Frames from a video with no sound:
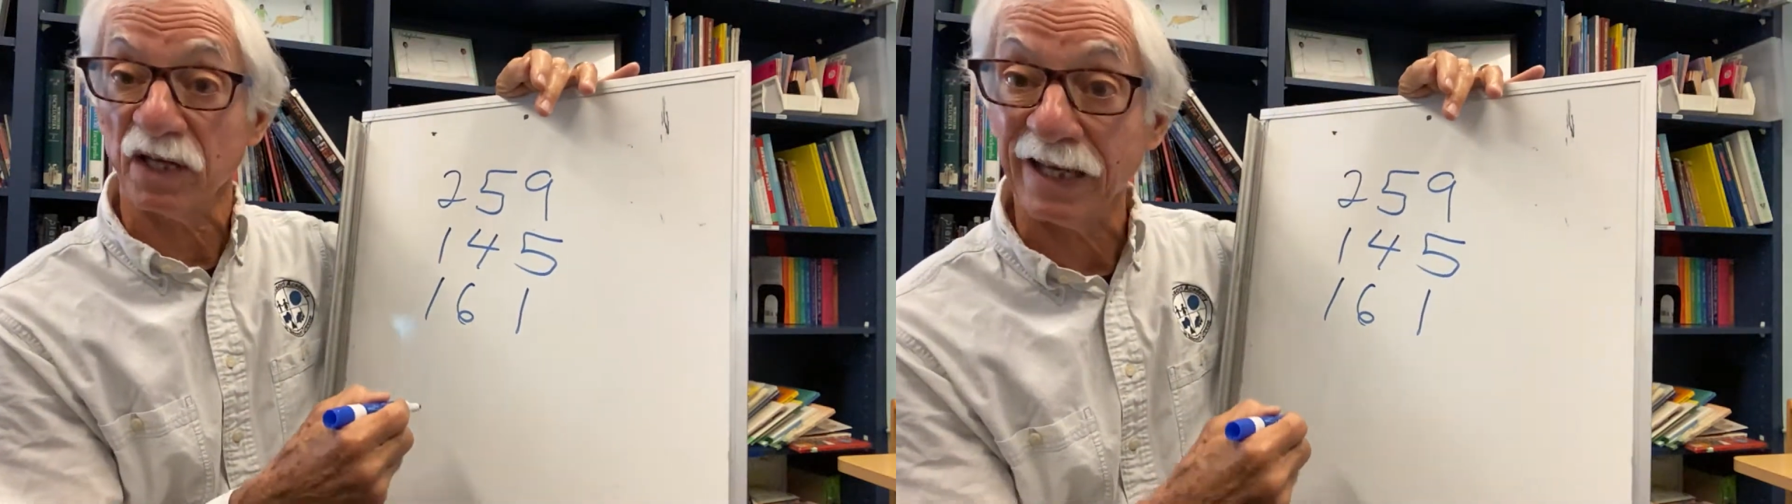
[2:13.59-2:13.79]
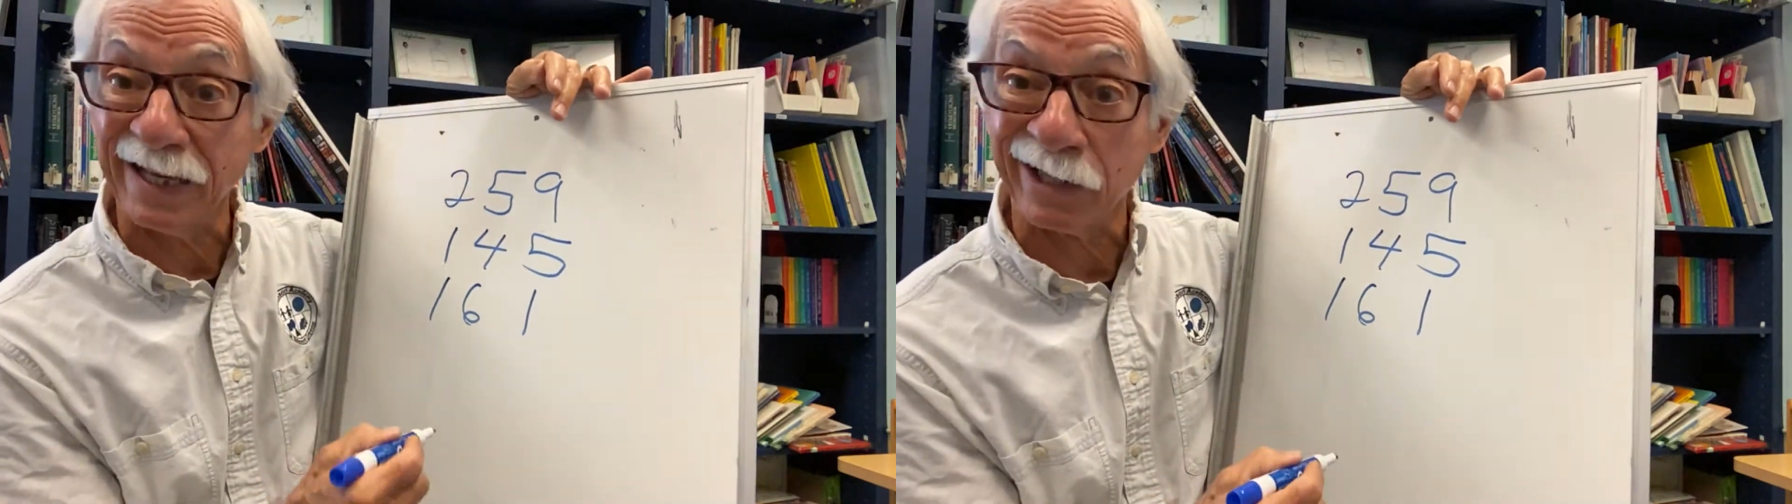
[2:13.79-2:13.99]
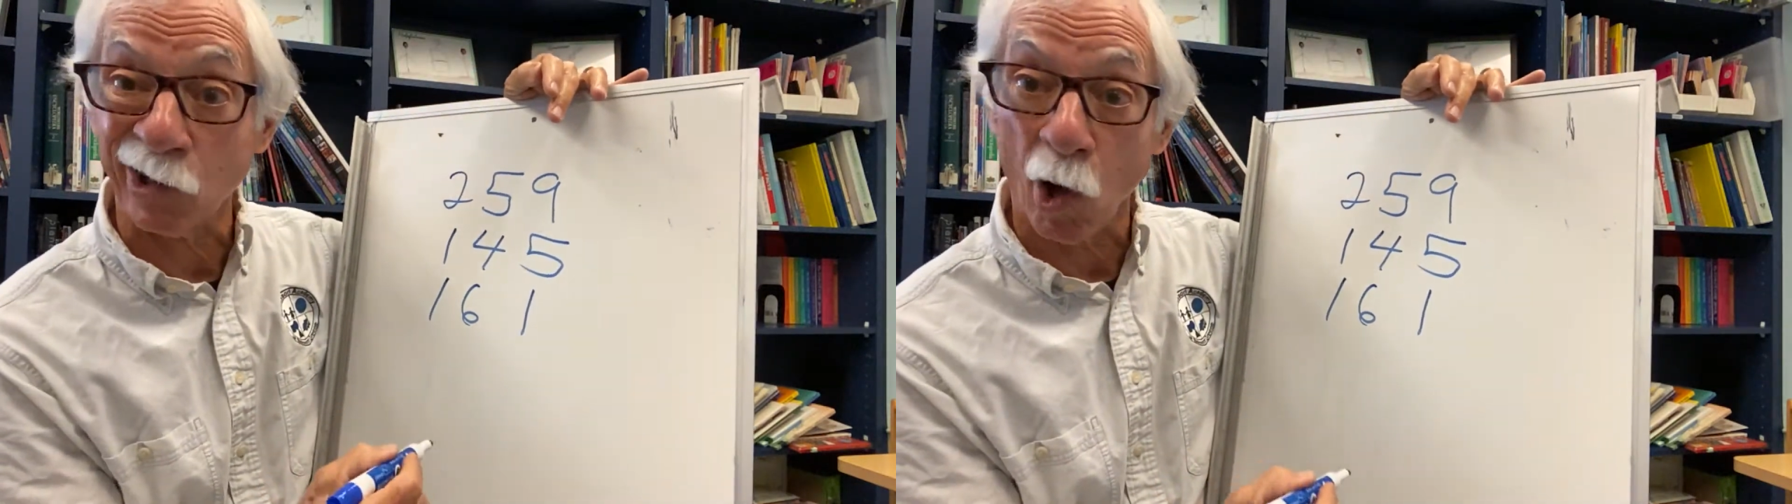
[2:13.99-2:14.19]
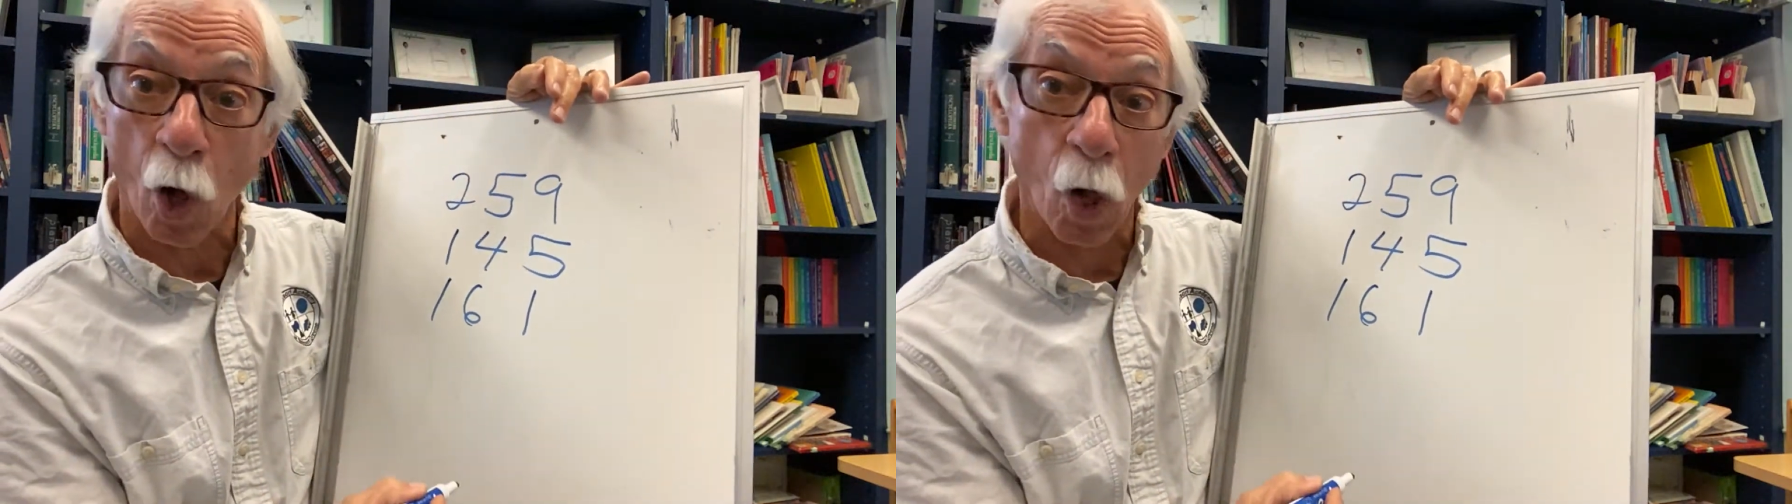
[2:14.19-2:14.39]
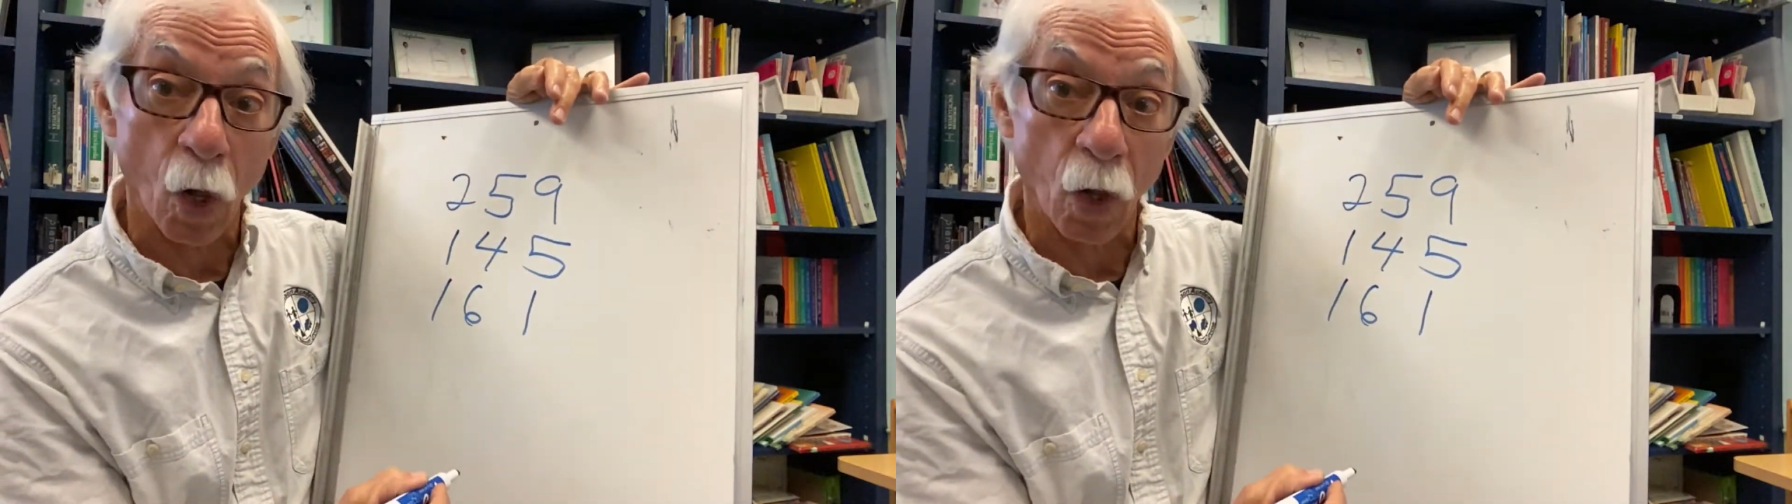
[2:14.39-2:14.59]
in
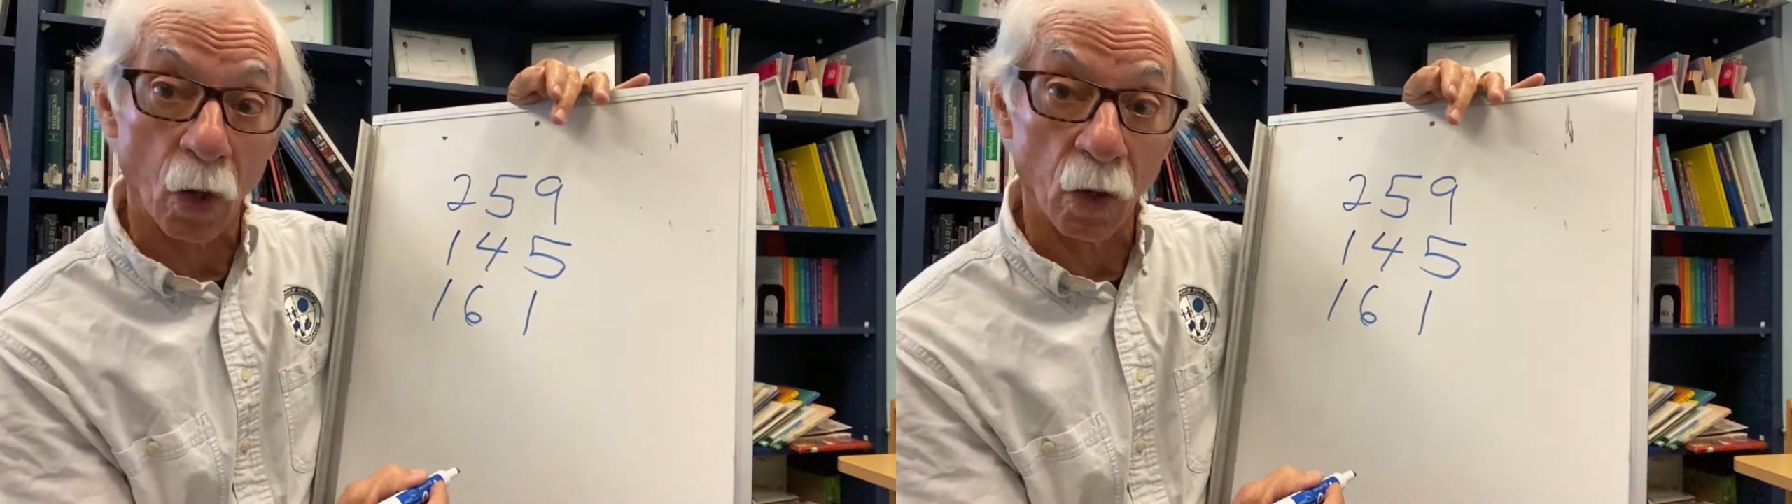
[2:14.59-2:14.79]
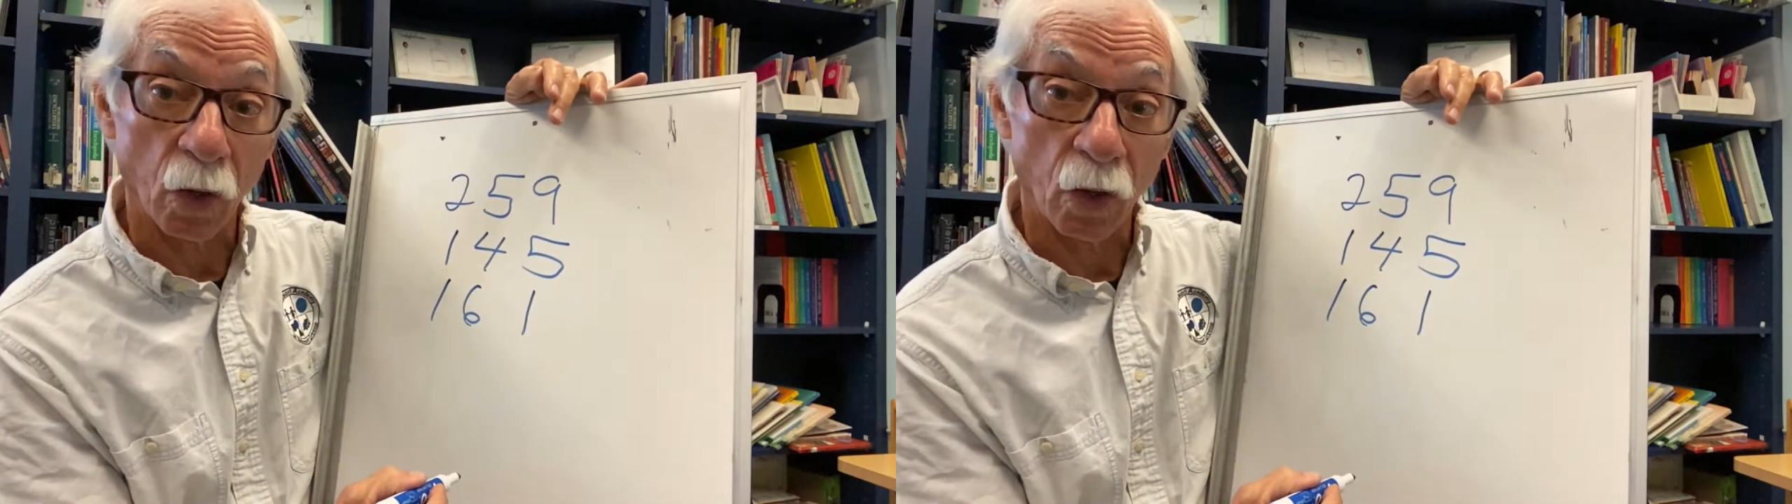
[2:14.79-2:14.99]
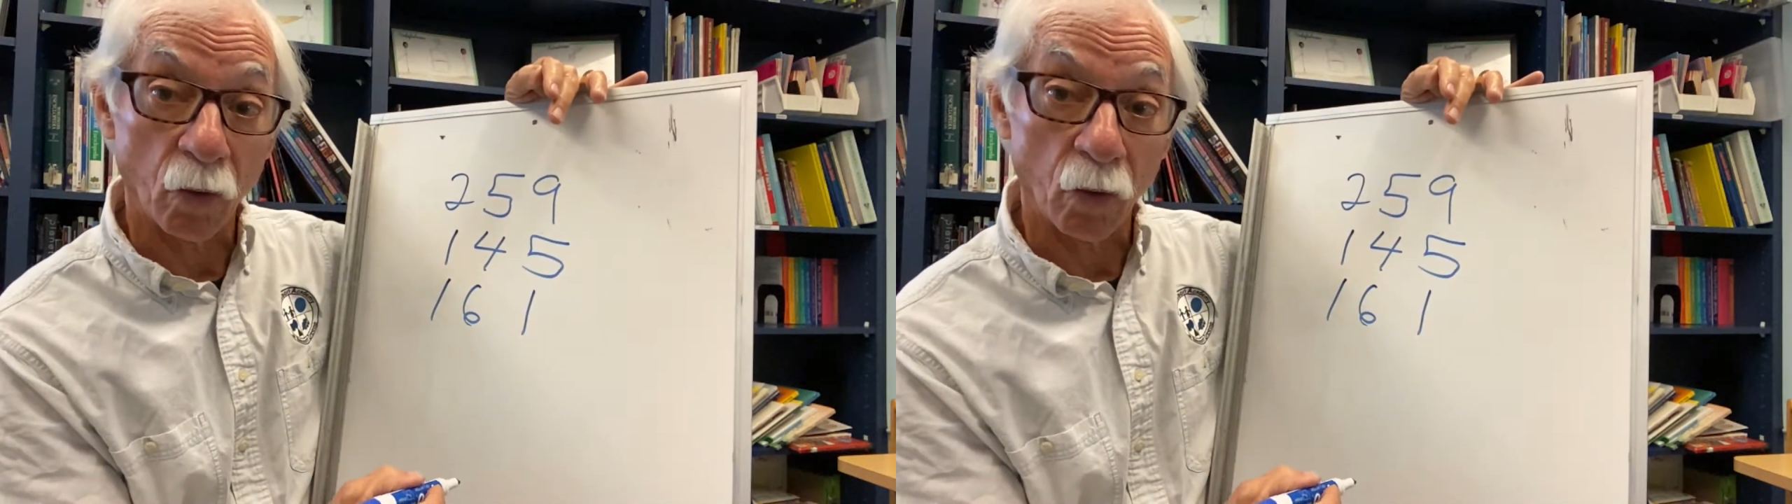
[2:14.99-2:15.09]
all.